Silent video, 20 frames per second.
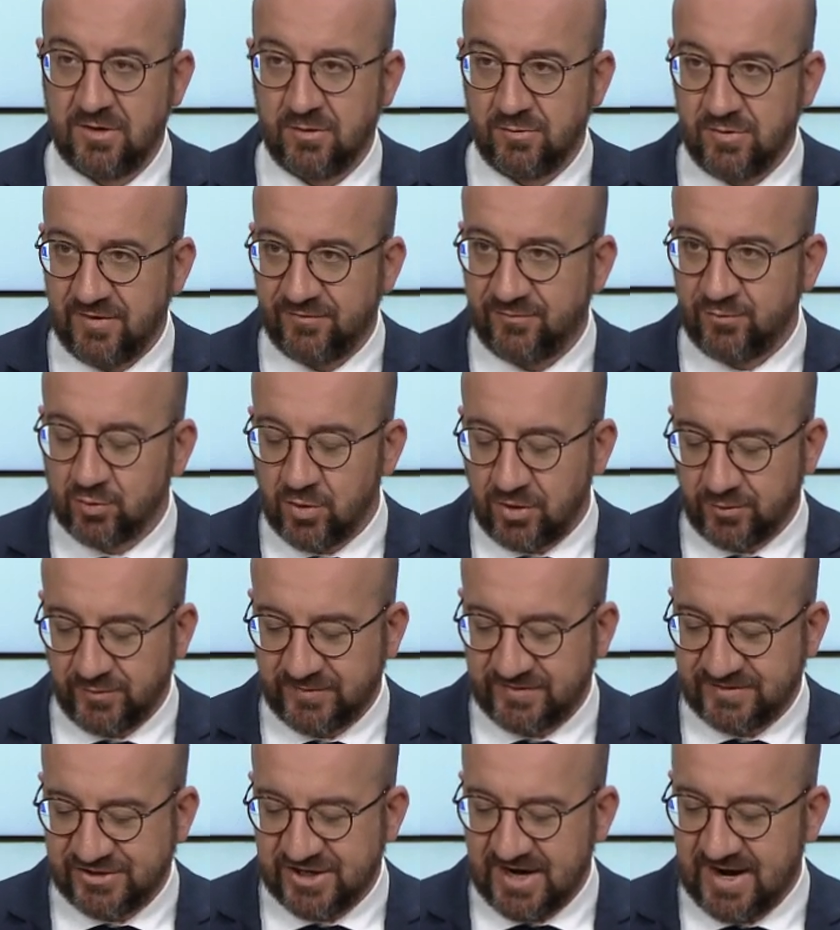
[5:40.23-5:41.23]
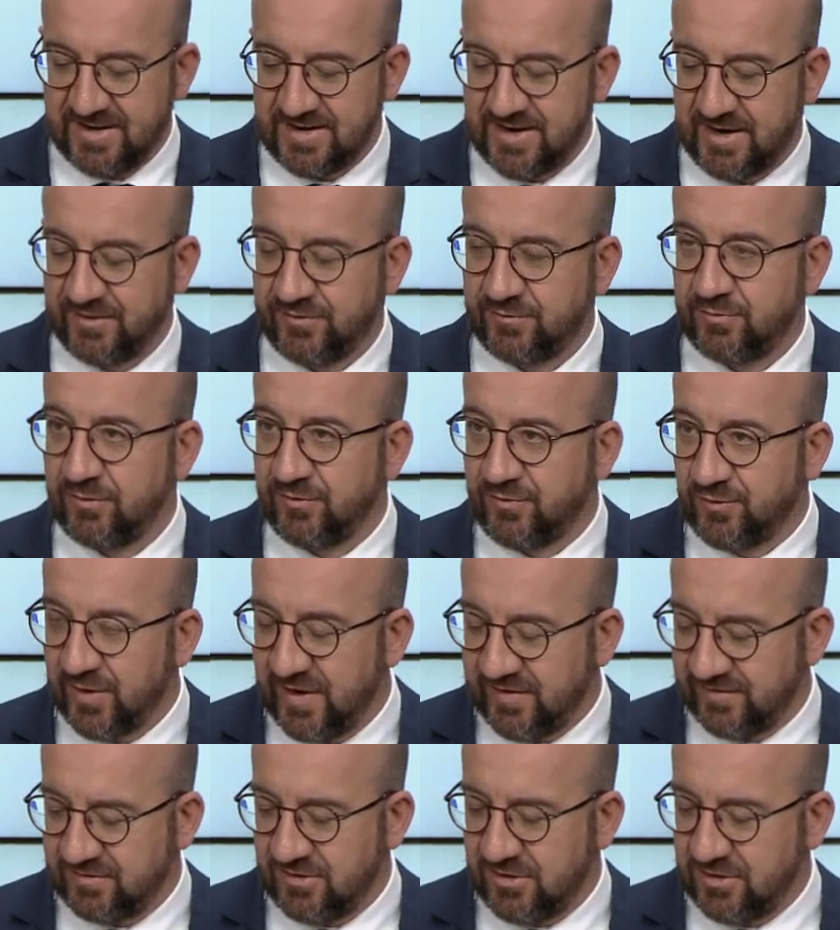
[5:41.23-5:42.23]
We have to work with China to
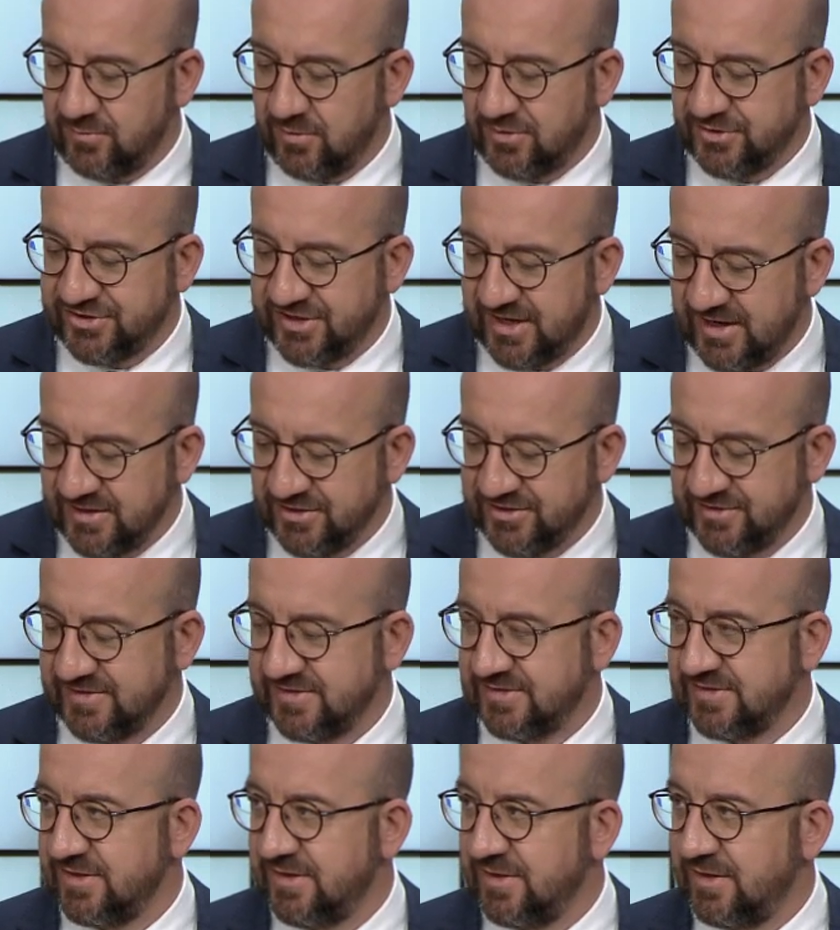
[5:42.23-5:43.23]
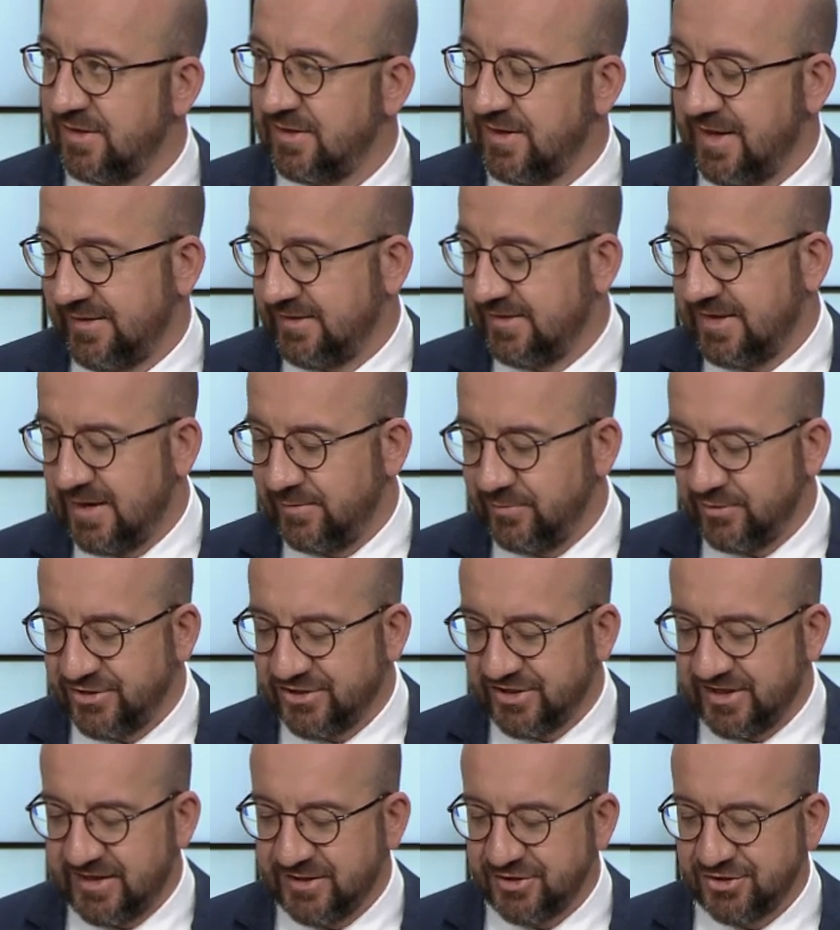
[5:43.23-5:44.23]
address global challenges like climate
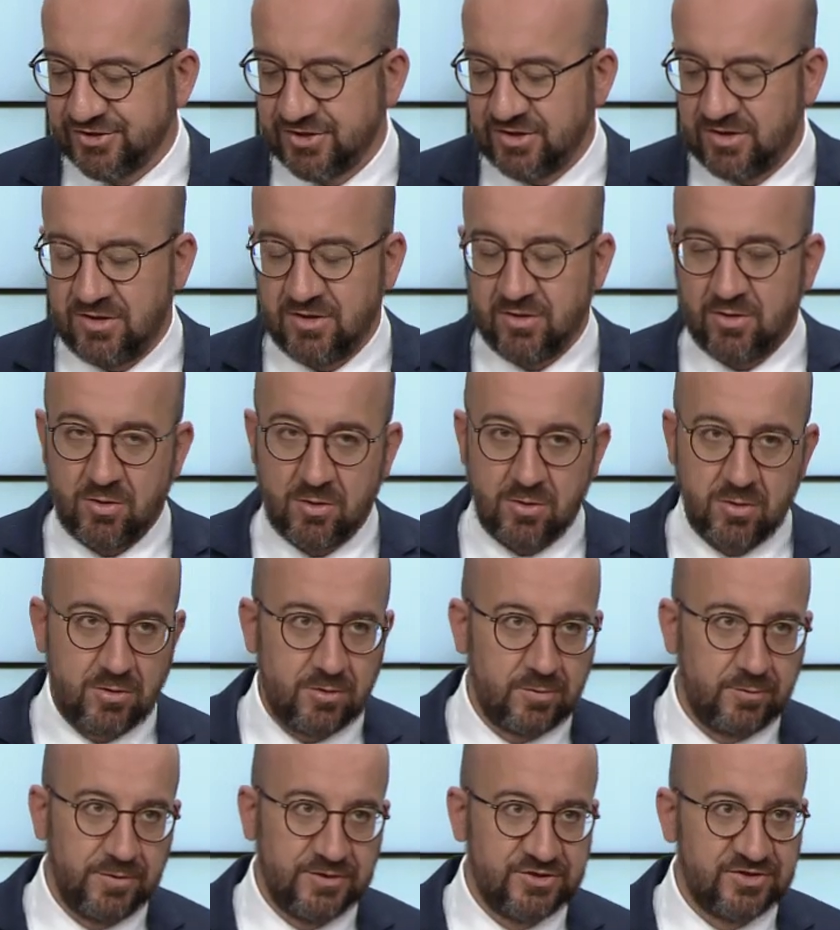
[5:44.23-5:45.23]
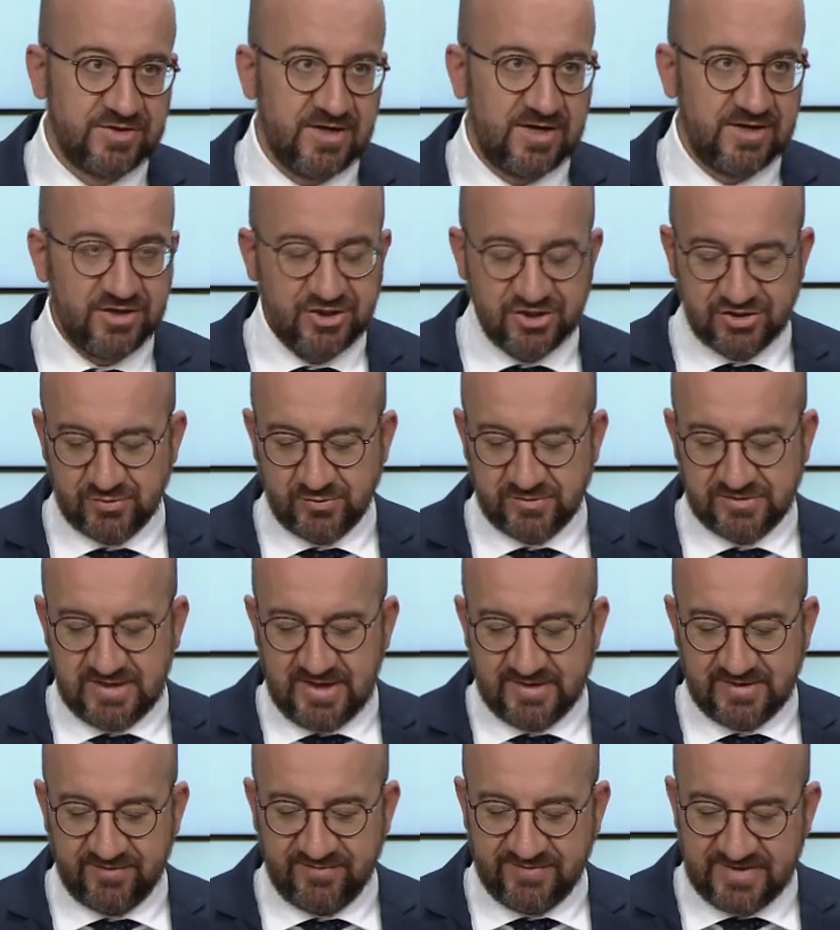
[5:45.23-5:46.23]
change or regional issues
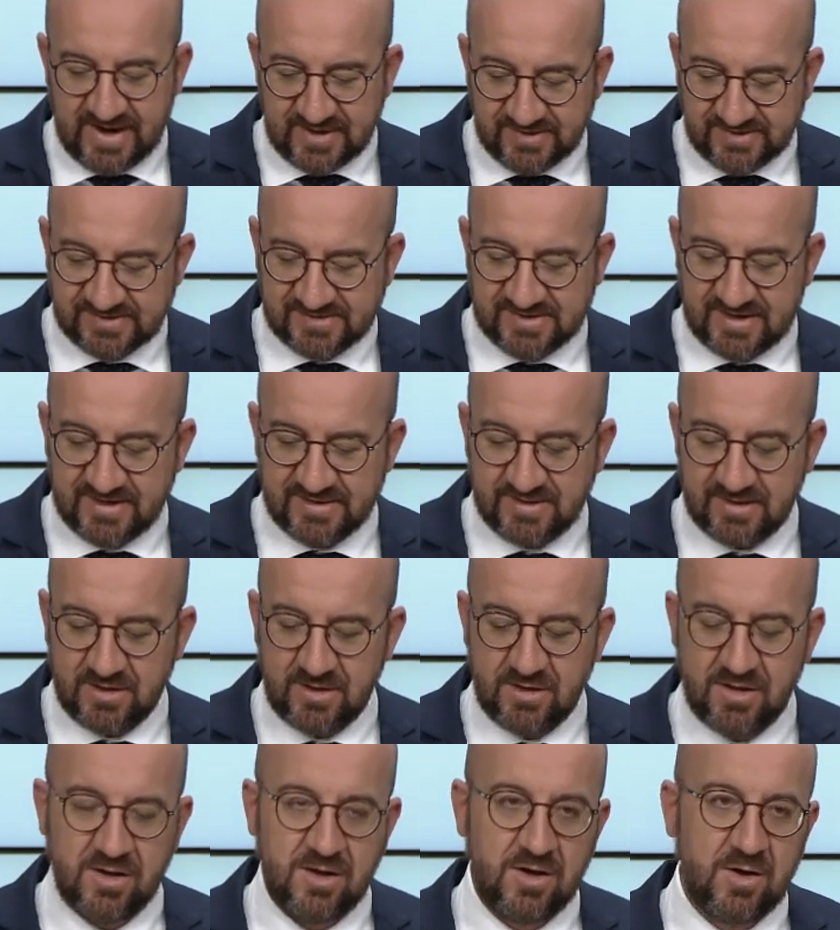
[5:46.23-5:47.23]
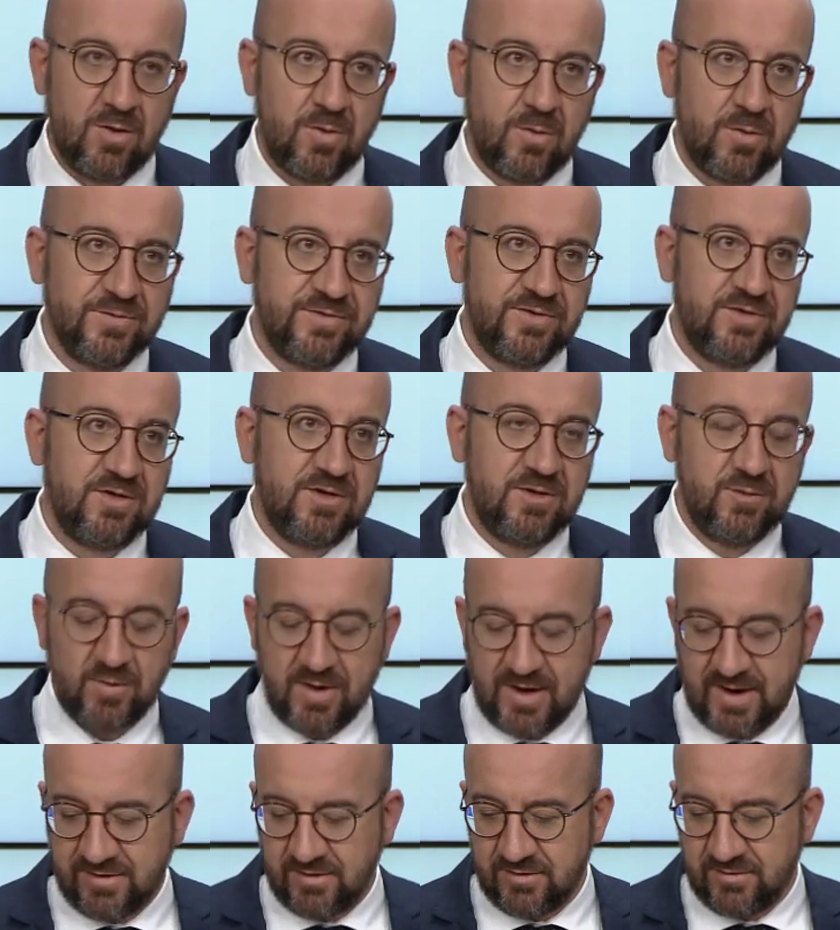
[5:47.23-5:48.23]
like Afghanistan or the
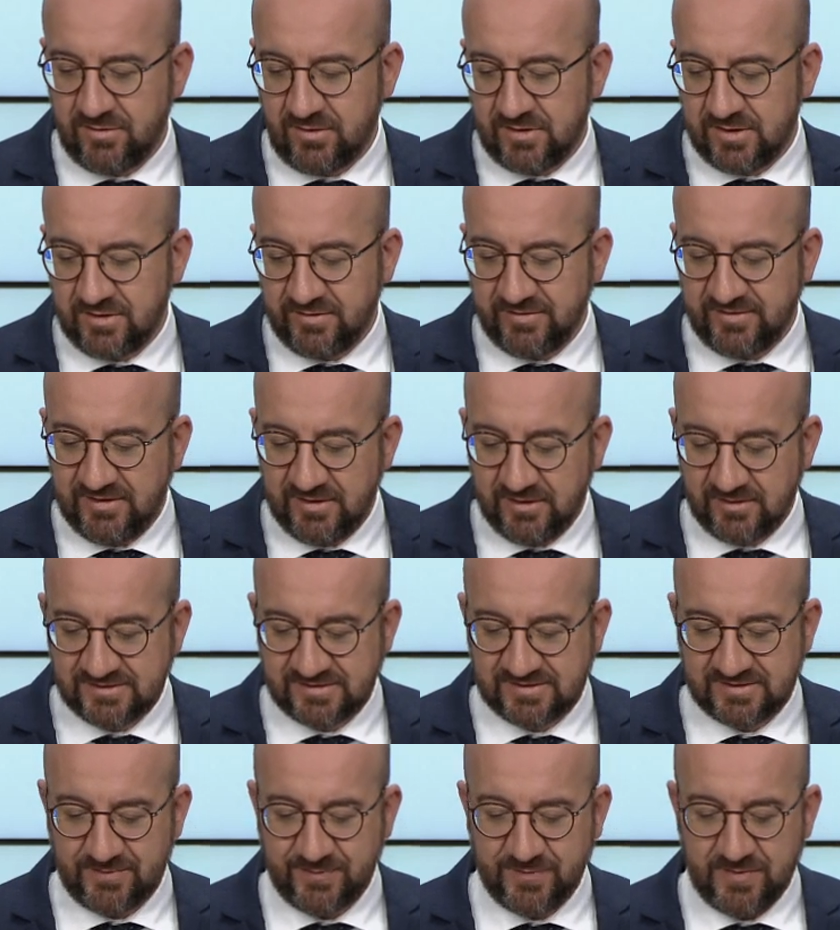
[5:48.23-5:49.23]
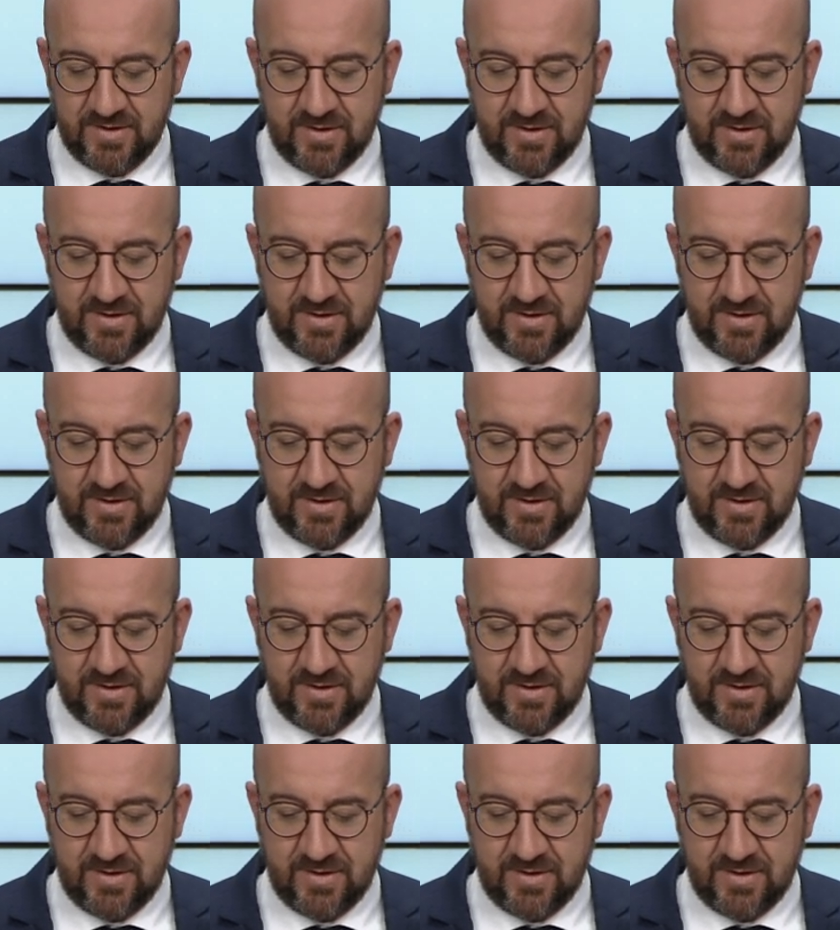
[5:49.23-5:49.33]
Iran nuclear deals.